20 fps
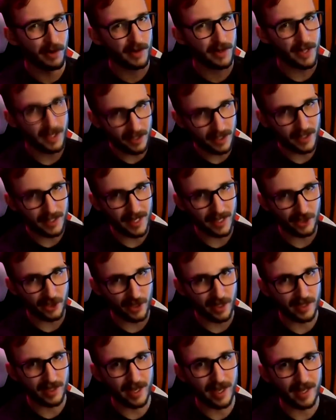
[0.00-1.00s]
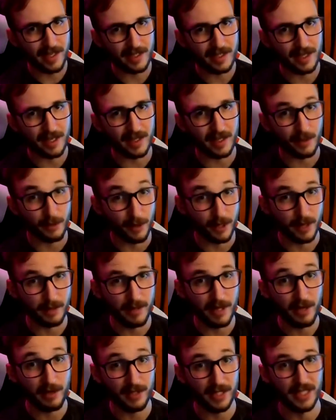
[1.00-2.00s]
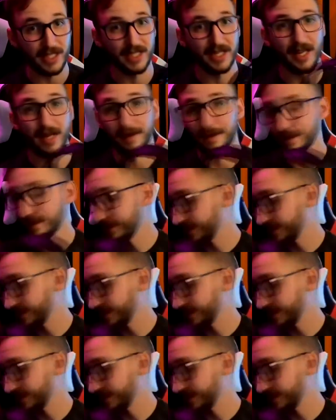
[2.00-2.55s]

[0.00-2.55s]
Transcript: this is actually not the headset that we're going to be using today.